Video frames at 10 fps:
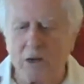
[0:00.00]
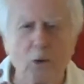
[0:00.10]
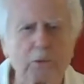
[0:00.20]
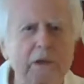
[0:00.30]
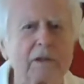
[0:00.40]

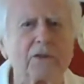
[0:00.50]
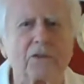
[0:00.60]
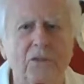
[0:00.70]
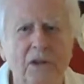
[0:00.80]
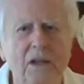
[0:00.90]

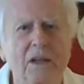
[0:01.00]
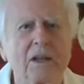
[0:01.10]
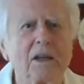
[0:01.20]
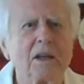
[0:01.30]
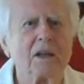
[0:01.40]
hoarseness?
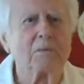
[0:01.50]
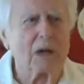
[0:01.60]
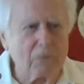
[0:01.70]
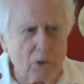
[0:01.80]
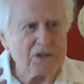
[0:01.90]

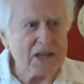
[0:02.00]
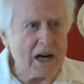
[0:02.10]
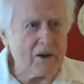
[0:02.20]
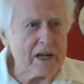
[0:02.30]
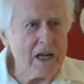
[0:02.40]
My voice
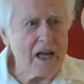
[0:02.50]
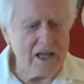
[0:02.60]
carry?